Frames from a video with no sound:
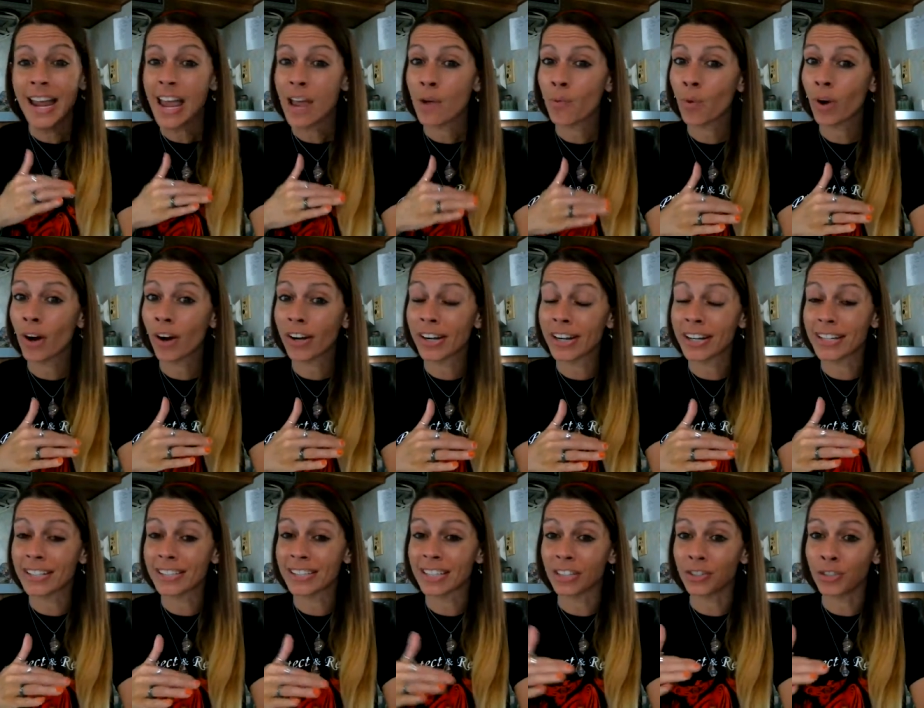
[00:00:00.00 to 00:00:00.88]
and where it
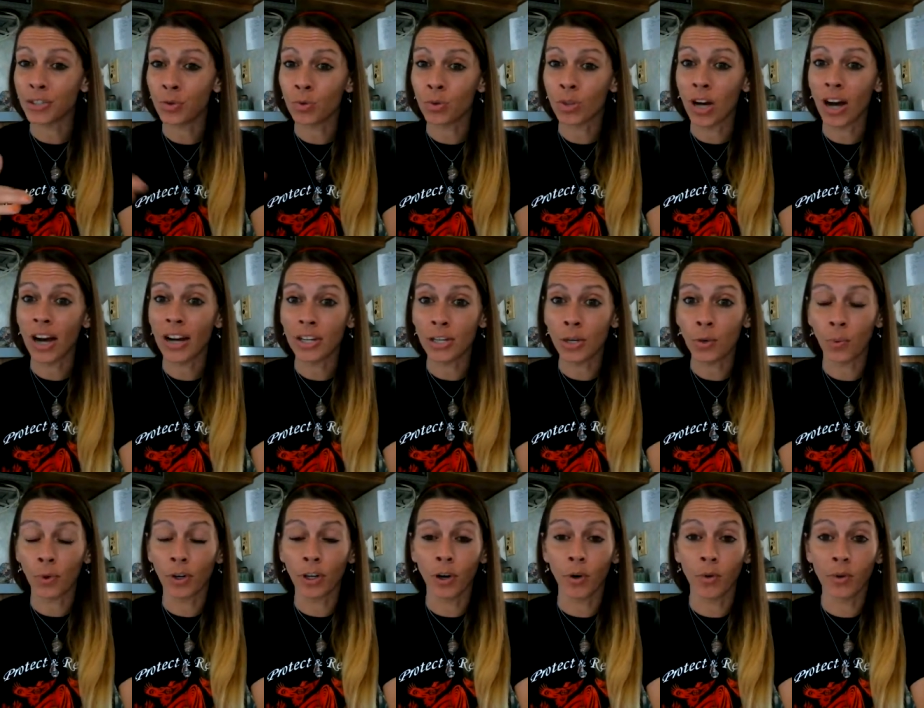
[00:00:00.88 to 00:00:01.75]
is that you thought you
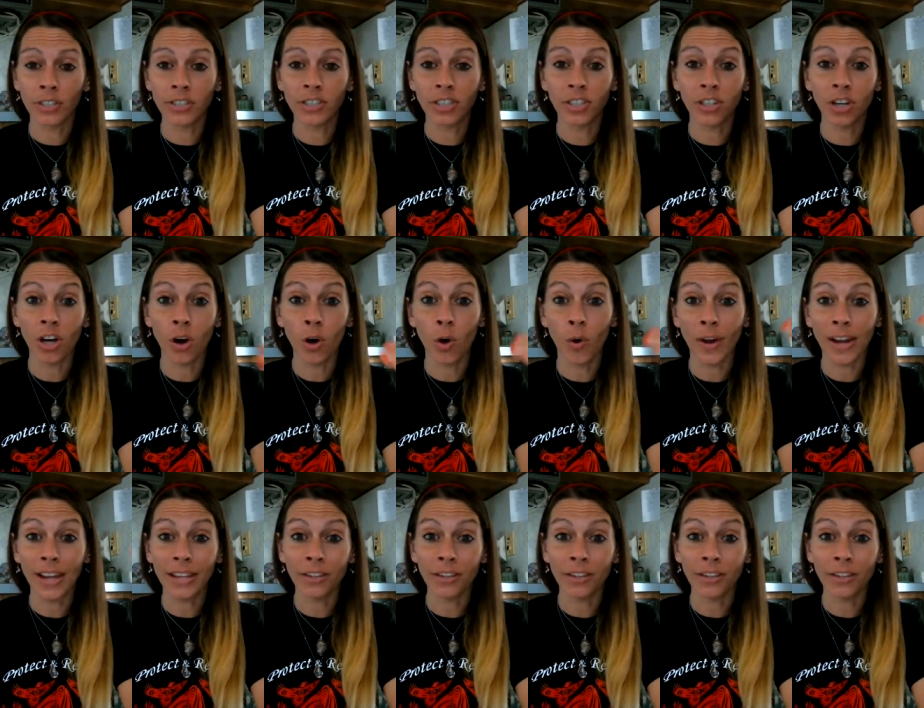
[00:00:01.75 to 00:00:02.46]
were going to go